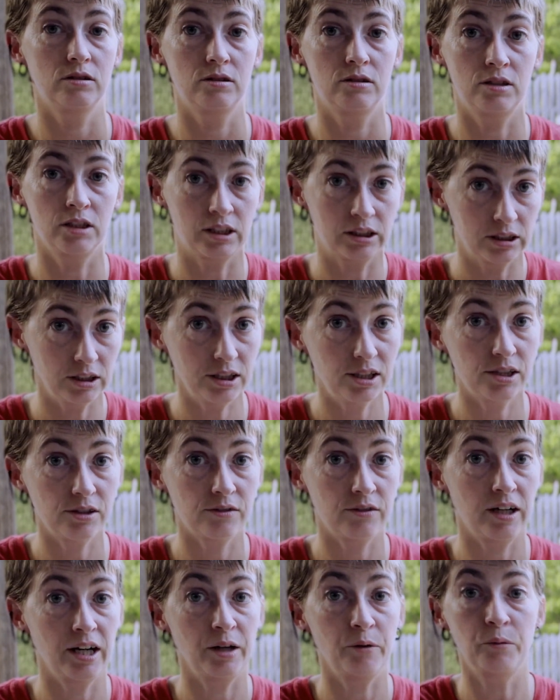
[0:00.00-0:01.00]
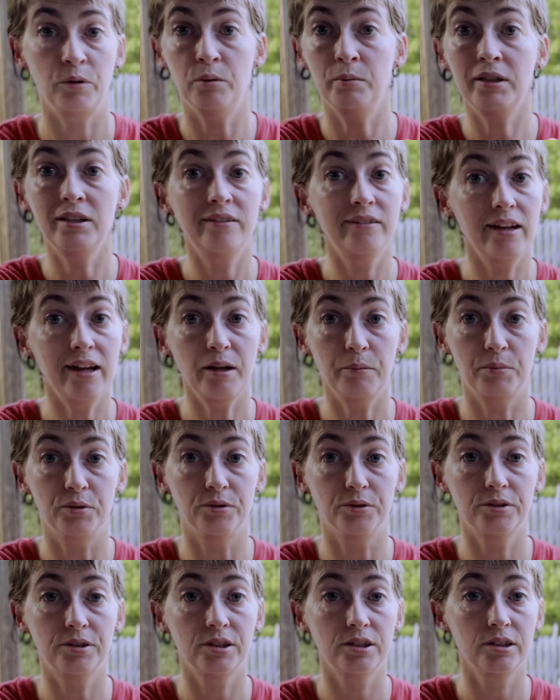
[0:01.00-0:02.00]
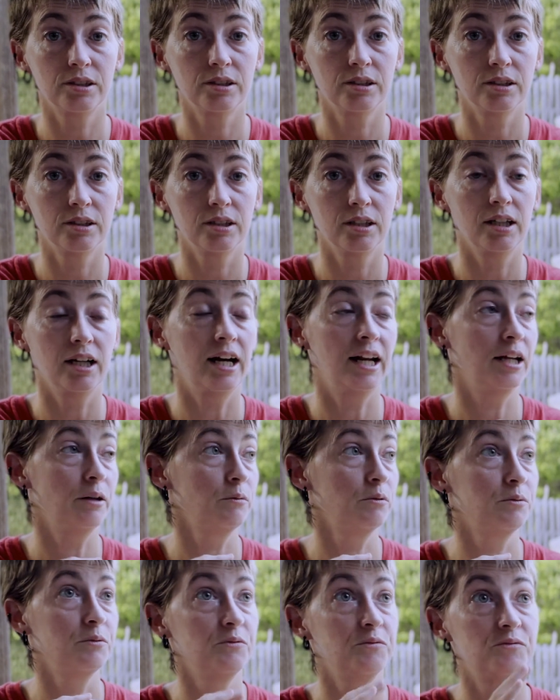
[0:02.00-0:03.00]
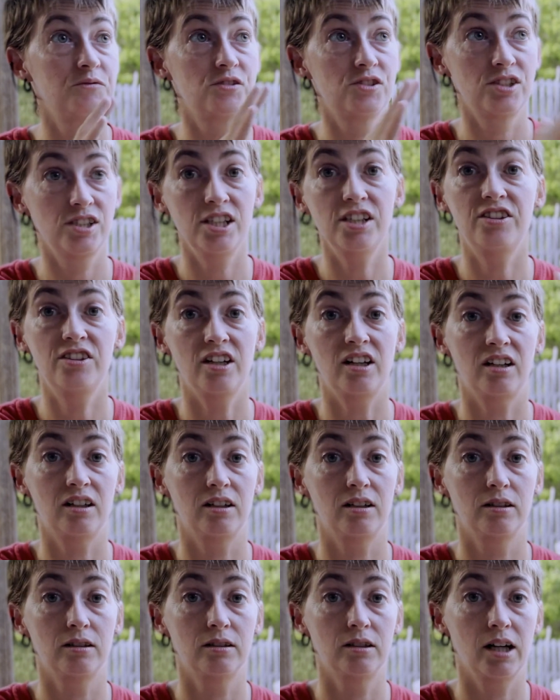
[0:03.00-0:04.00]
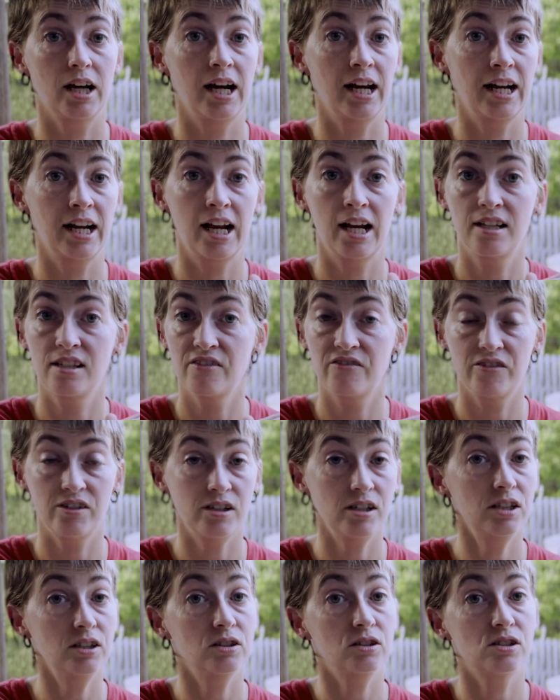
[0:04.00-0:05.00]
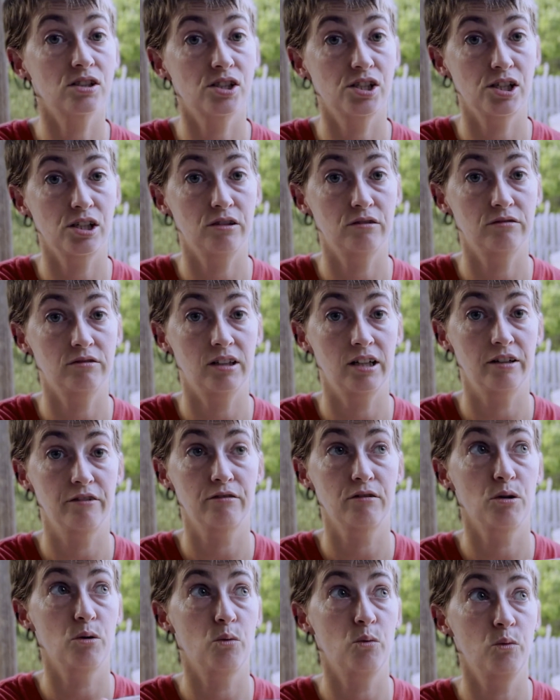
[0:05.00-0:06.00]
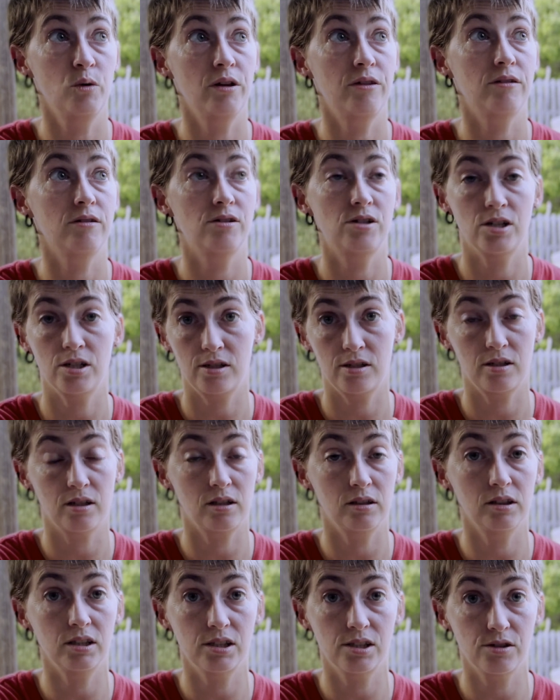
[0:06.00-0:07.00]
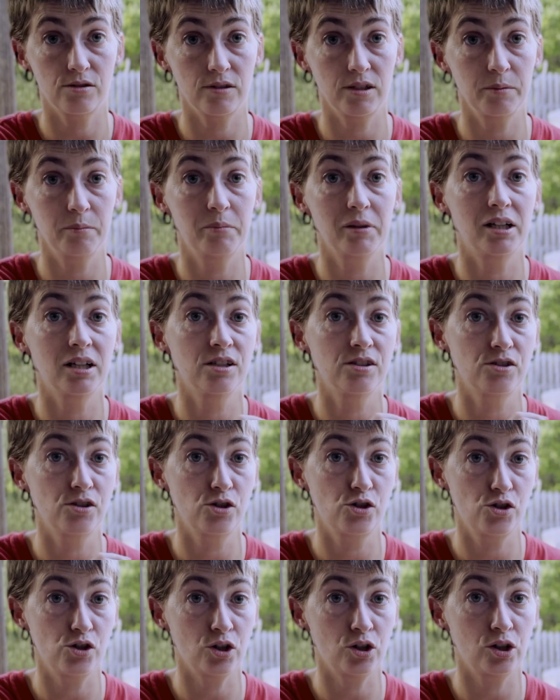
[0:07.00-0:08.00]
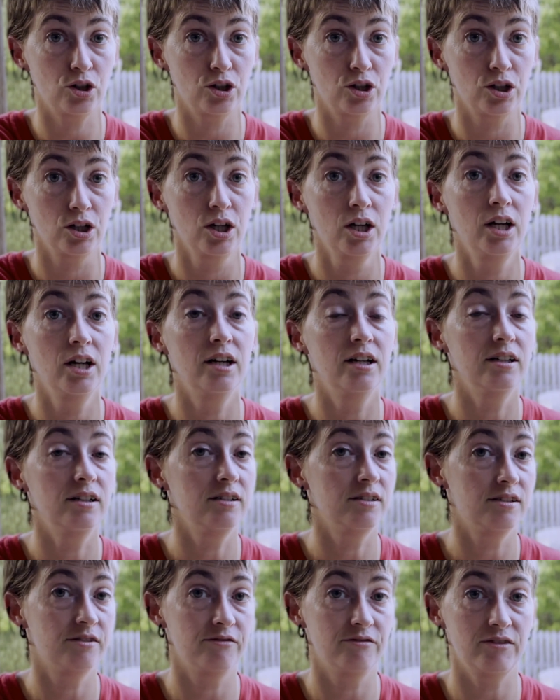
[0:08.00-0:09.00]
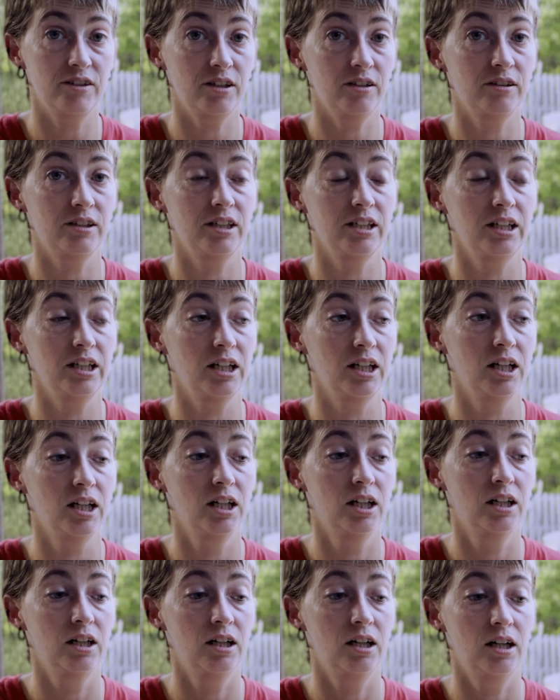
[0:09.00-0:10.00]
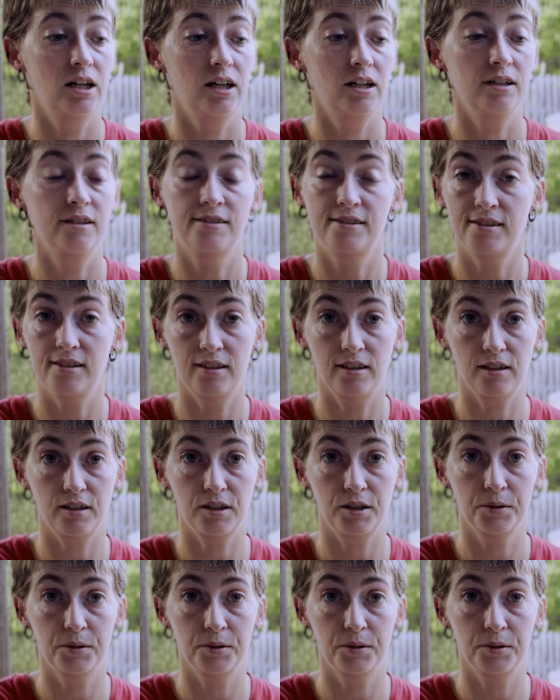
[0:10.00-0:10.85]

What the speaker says: the glycerite will be labeled and it will sit there, and it has a very long shelf life with just the glycerin because the sugar is very acidic.